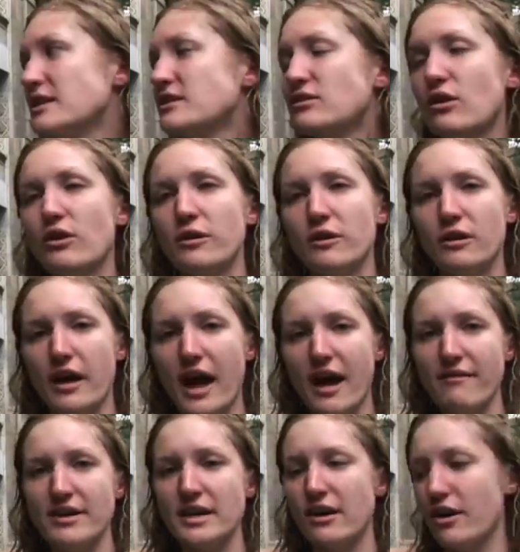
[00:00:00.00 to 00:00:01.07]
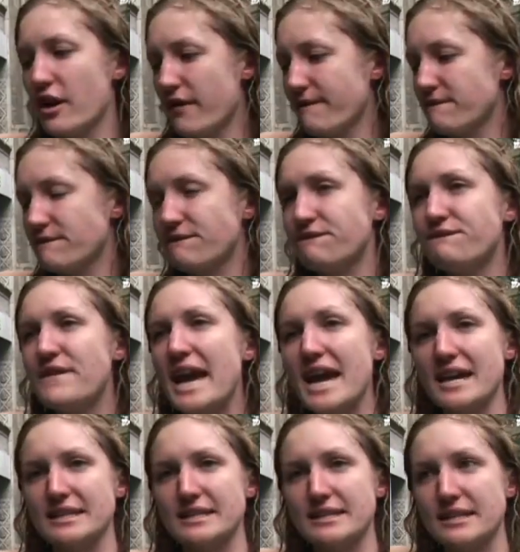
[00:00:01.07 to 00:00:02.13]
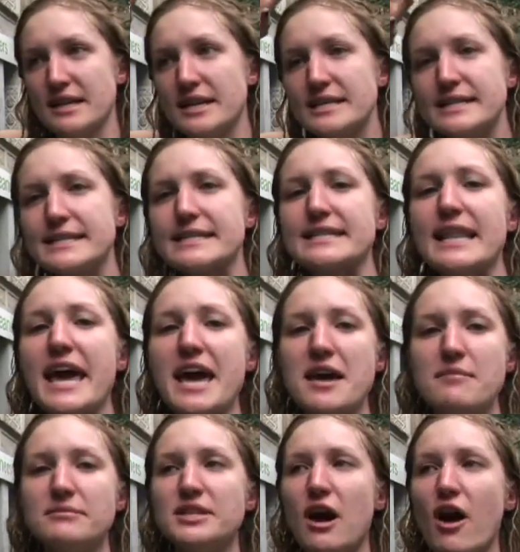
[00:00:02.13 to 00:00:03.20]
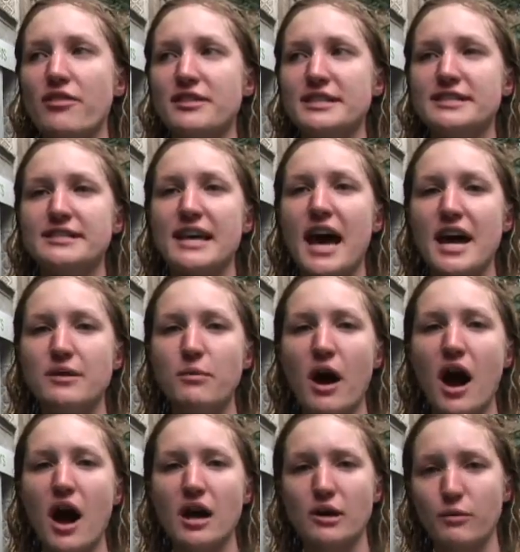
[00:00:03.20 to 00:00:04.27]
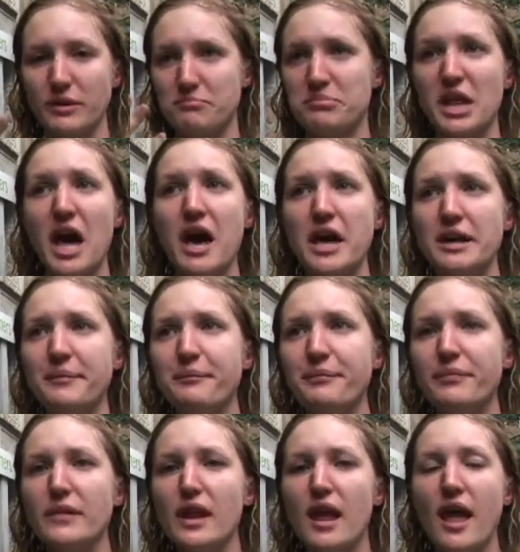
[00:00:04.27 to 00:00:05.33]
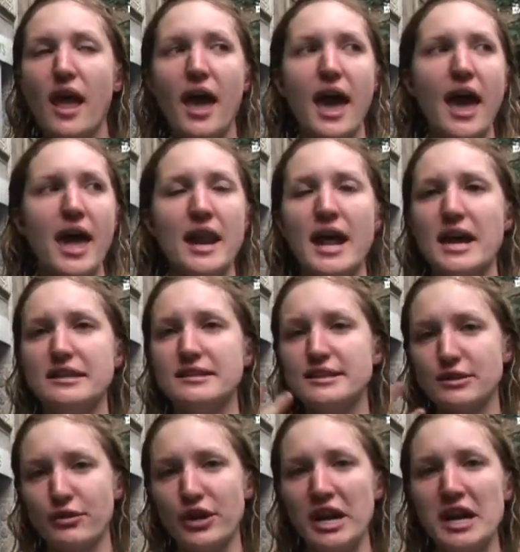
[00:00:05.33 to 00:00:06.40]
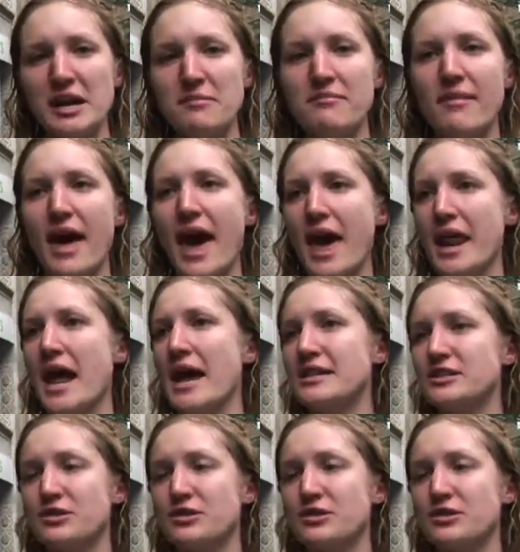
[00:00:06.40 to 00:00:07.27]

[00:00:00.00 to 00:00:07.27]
this girl having her face slammed on the sidewalk, blood. And I scream and I